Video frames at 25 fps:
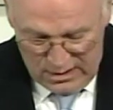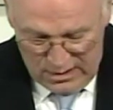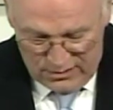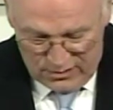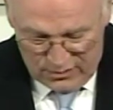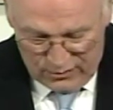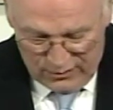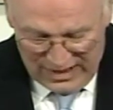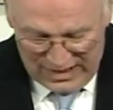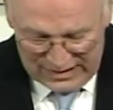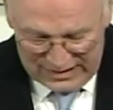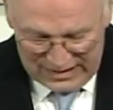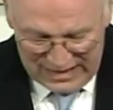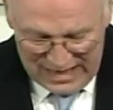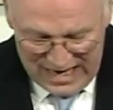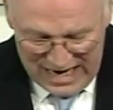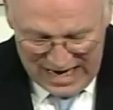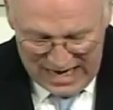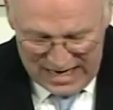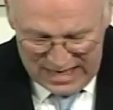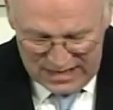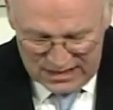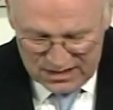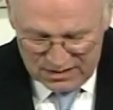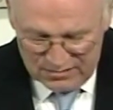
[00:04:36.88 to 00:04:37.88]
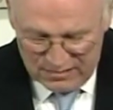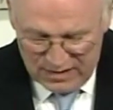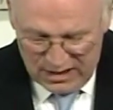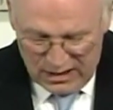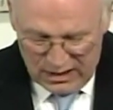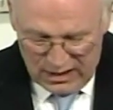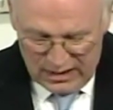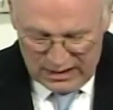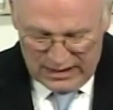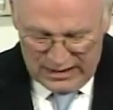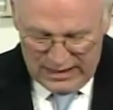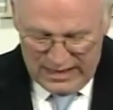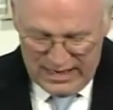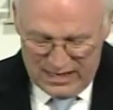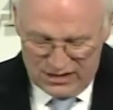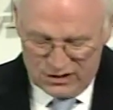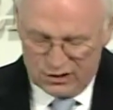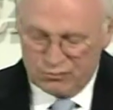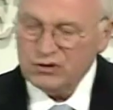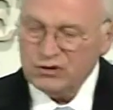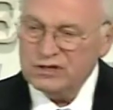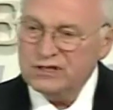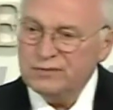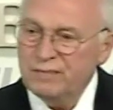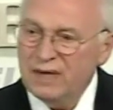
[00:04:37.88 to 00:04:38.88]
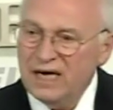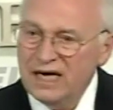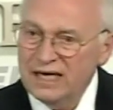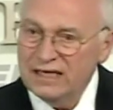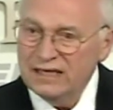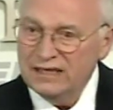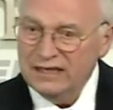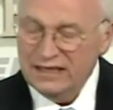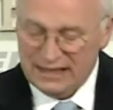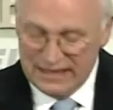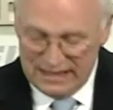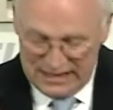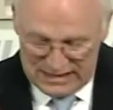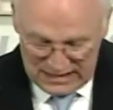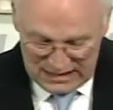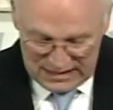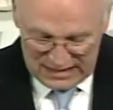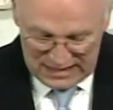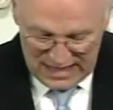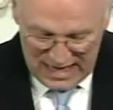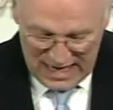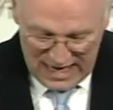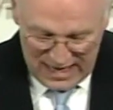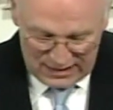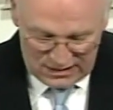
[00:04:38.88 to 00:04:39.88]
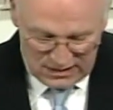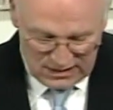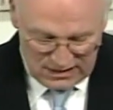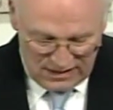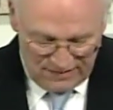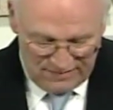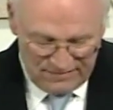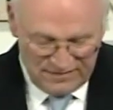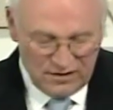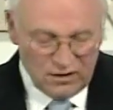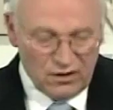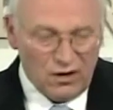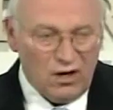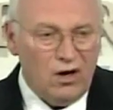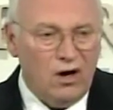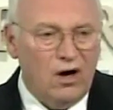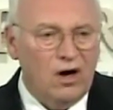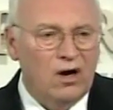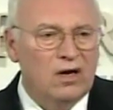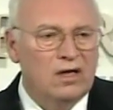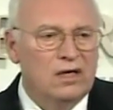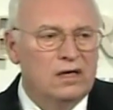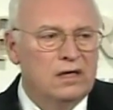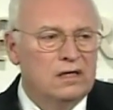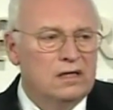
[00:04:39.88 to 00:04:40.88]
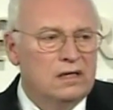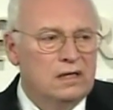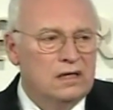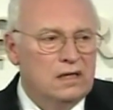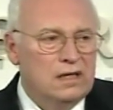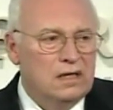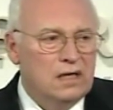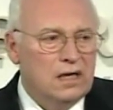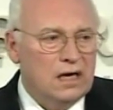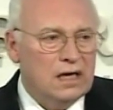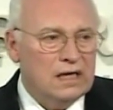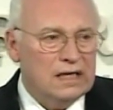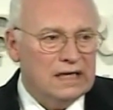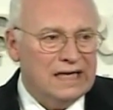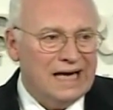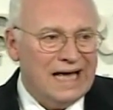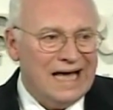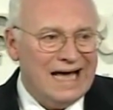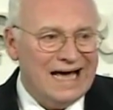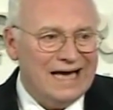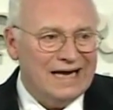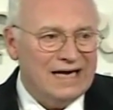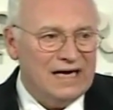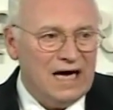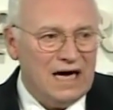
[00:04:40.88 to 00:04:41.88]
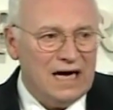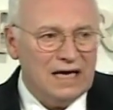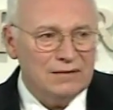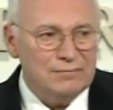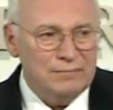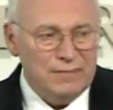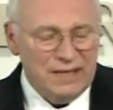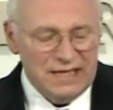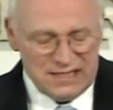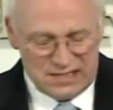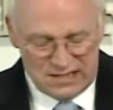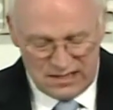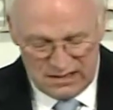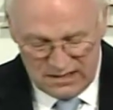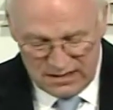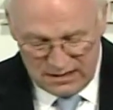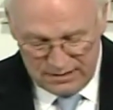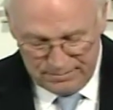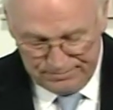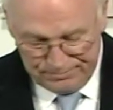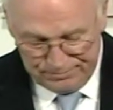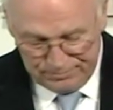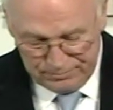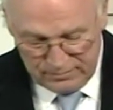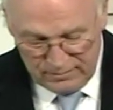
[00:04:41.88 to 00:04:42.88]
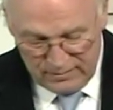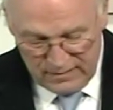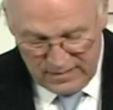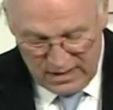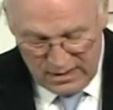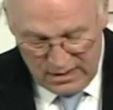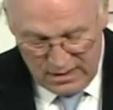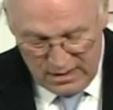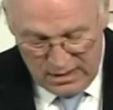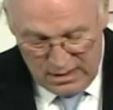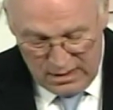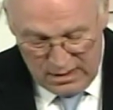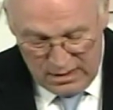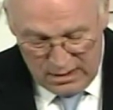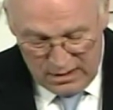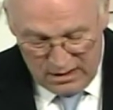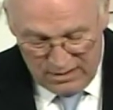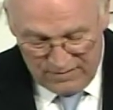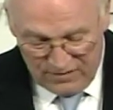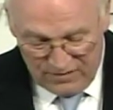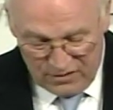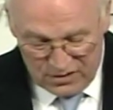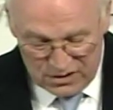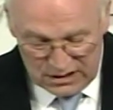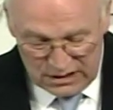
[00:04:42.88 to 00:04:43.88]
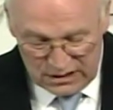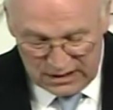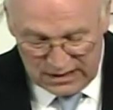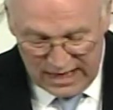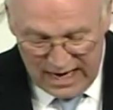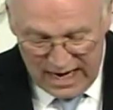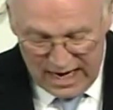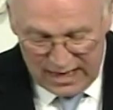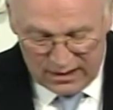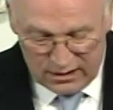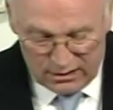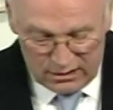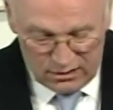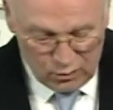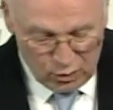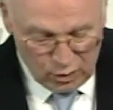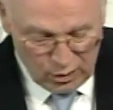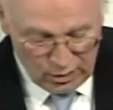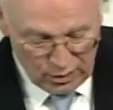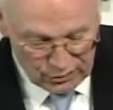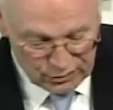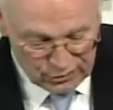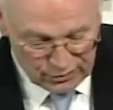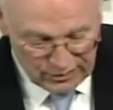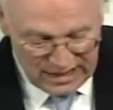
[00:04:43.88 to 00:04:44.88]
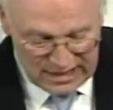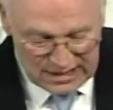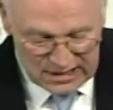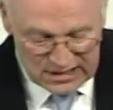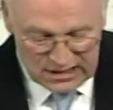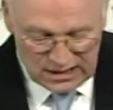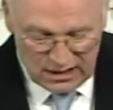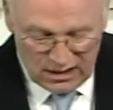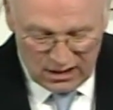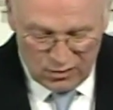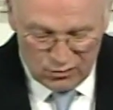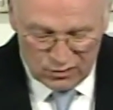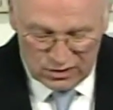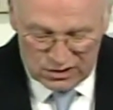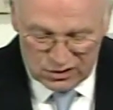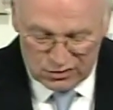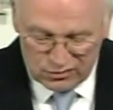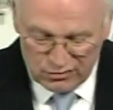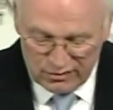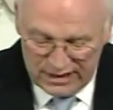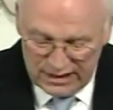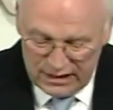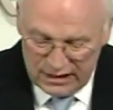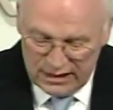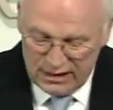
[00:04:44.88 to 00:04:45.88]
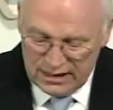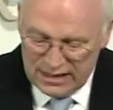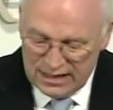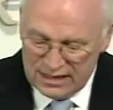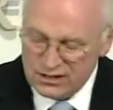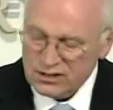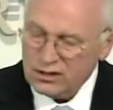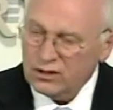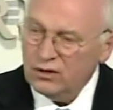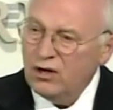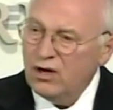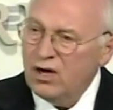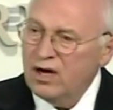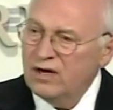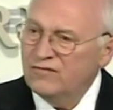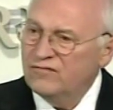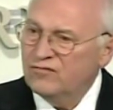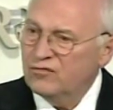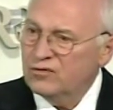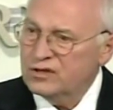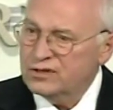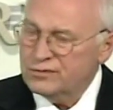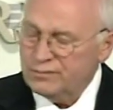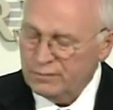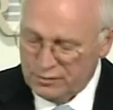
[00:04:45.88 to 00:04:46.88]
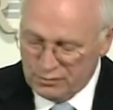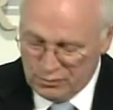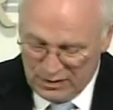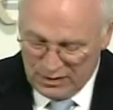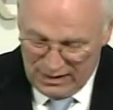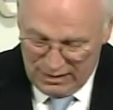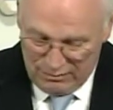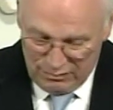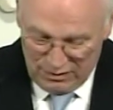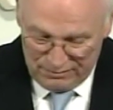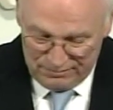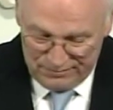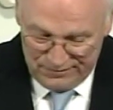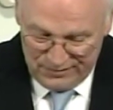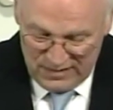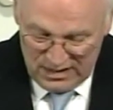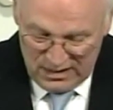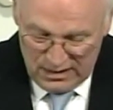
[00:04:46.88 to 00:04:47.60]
Throughout the 90s, America has responded to these attacks, if at all, on an ad hoc basis. The first attack on the World Trade Center was treated as a law enforcement problem,